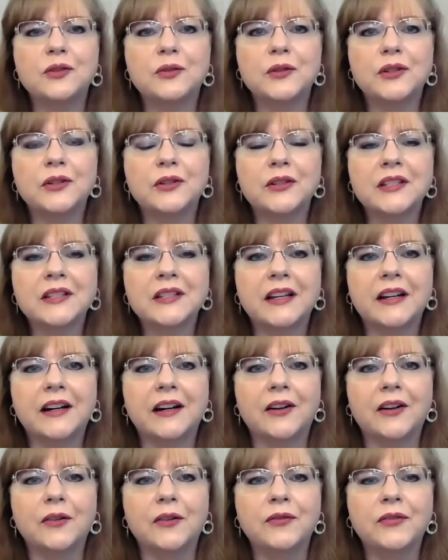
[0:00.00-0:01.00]
do it
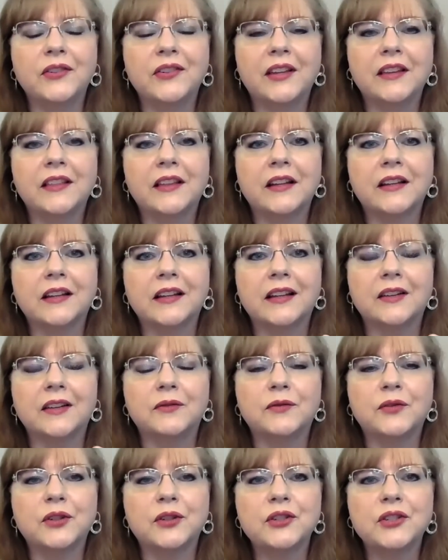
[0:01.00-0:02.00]
herself. Say that again.
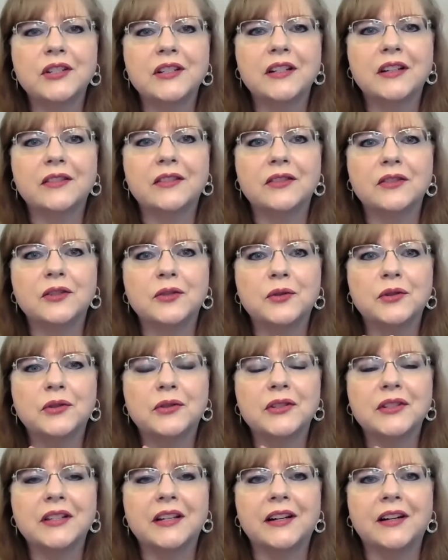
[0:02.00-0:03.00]
First, she doesn't do it
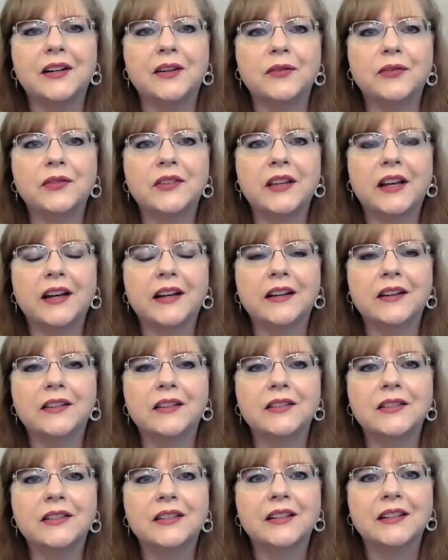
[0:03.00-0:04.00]
herself.
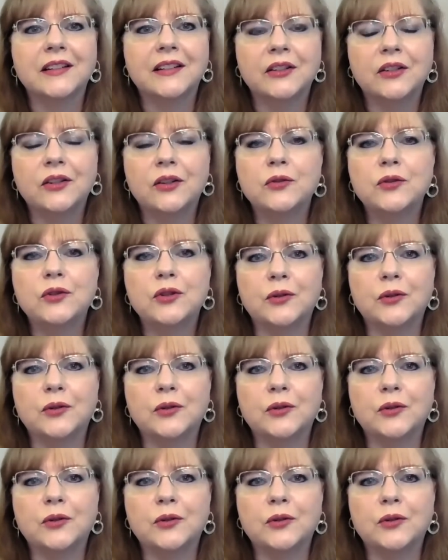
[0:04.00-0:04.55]
Second, you